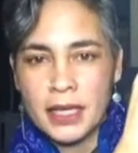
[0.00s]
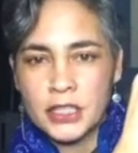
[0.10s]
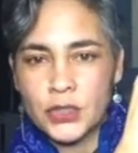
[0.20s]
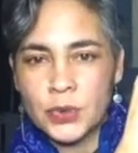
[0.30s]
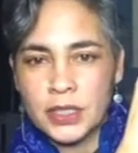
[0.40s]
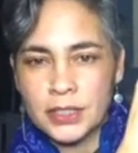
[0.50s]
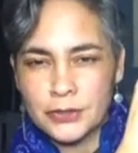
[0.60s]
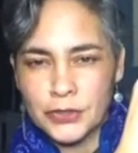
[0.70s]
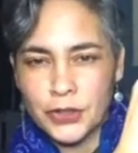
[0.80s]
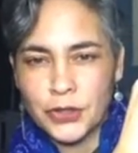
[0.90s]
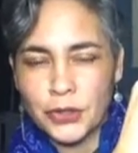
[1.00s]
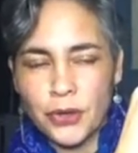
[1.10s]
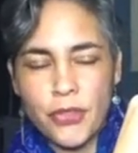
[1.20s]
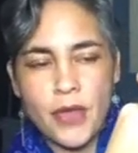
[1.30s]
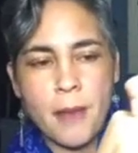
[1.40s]
I do a little
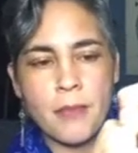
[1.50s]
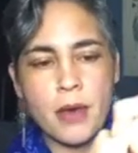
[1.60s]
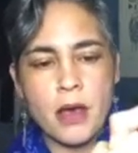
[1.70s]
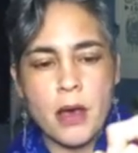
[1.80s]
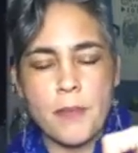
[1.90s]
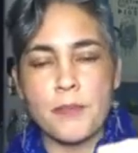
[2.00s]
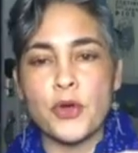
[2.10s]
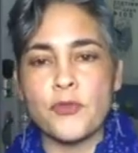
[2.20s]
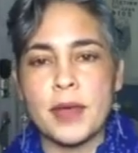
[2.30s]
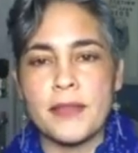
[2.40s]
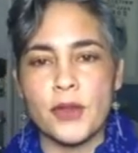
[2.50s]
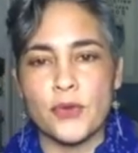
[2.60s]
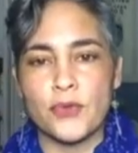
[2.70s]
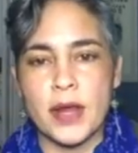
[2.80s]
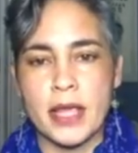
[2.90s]
circular thumb movement.
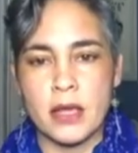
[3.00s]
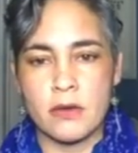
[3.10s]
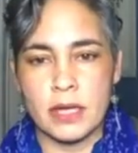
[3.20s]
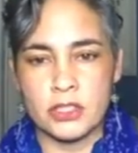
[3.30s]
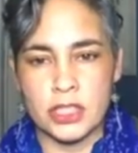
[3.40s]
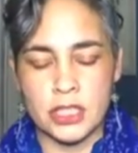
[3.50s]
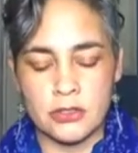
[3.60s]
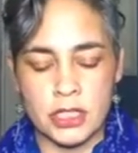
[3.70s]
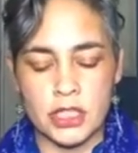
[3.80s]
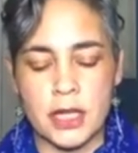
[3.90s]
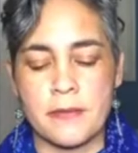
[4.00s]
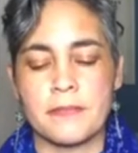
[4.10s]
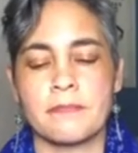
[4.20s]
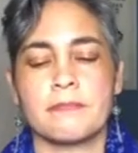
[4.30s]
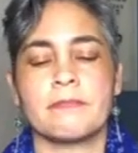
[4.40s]
Great question,
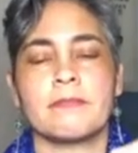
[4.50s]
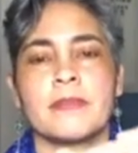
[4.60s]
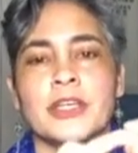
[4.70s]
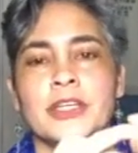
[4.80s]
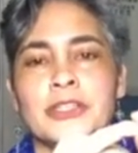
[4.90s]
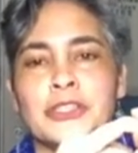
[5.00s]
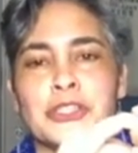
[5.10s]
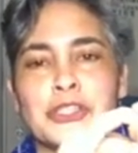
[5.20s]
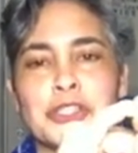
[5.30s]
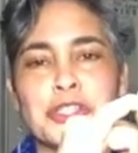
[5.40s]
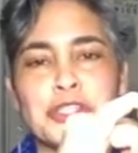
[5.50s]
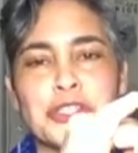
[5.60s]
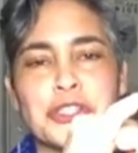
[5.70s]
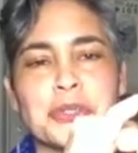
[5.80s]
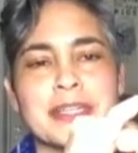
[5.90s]
Trisha. You're such a good
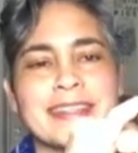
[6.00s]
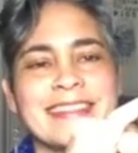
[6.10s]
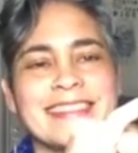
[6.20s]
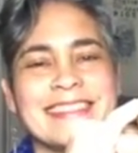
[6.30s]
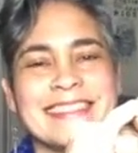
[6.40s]
student.